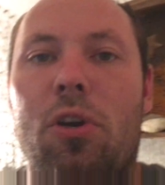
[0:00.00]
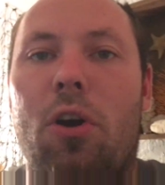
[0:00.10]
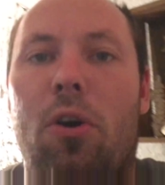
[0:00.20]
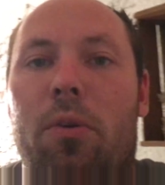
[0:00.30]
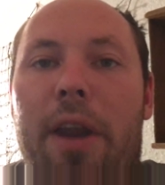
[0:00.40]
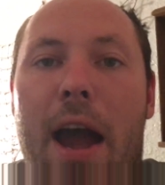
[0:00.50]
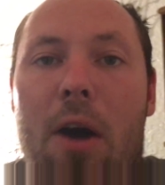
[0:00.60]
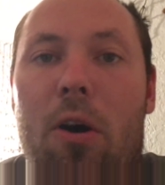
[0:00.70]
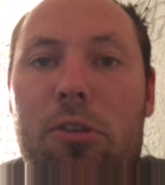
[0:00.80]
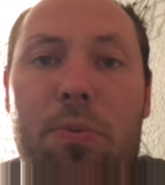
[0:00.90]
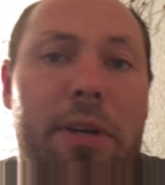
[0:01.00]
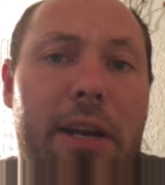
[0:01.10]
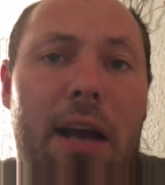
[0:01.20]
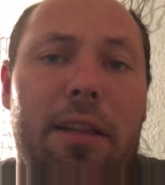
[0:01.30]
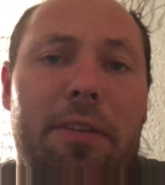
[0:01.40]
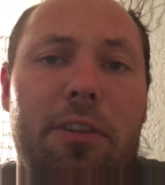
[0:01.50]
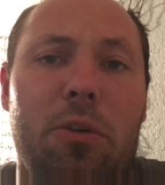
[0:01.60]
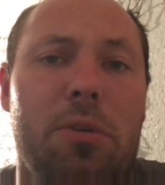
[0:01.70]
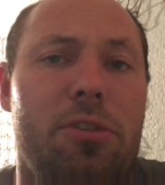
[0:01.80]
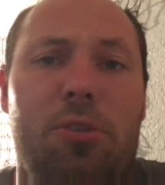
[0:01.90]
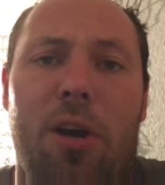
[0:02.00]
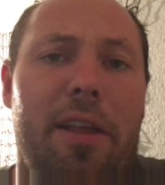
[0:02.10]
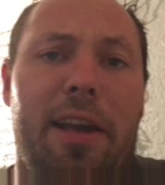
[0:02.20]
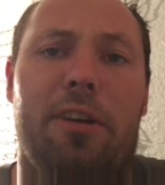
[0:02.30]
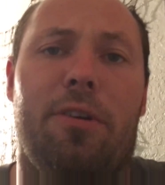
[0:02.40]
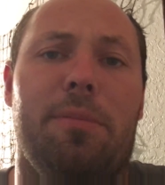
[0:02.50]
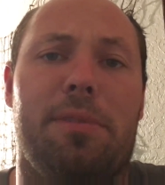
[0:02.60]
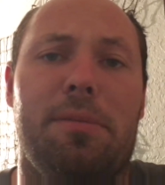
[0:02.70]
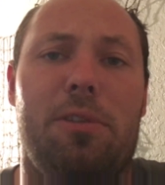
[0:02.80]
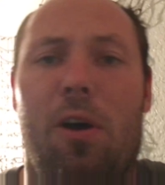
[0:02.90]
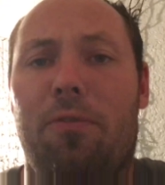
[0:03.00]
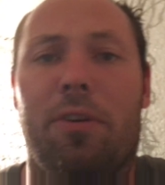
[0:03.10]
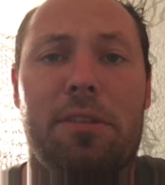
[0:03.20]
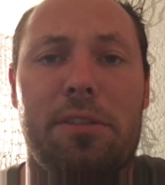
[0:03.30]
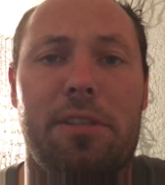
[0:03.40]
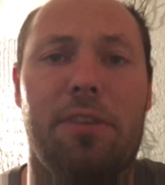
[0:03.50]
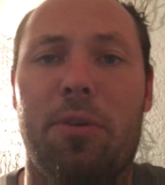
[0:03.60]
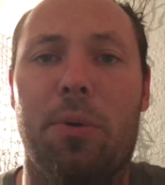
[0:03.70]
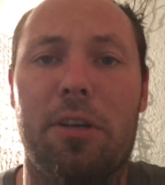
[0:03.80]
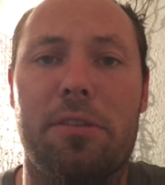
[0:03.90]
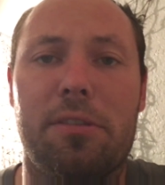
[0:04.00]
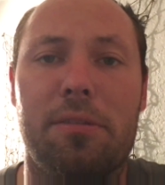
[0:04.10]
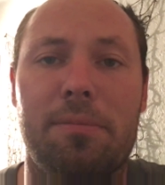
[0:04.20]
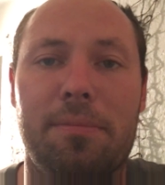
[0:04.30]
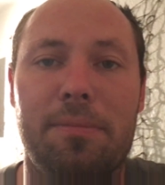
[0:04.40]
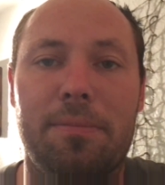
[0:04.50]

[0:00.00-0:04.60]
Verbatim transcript: So now all we got left to do is try that Crimson software and see if it works.